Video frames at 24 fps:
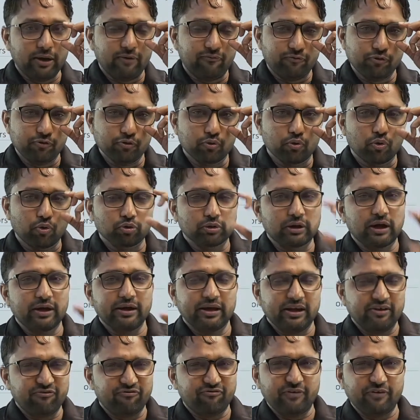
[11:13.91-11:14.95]
if you know the
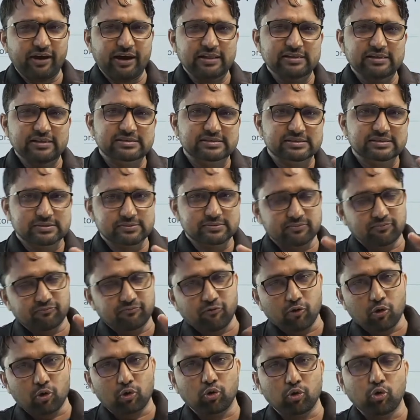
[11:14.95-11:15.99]
if else
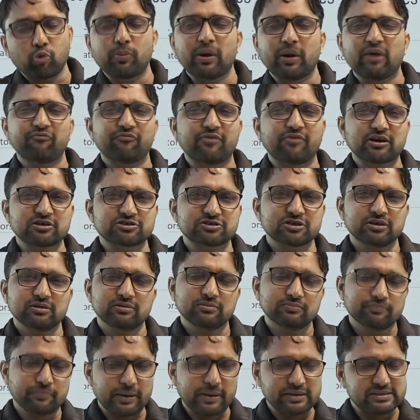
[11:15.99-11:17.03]
for loop and
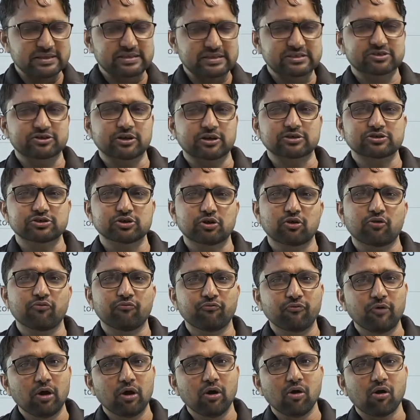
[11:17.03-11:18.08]
function, basic structure of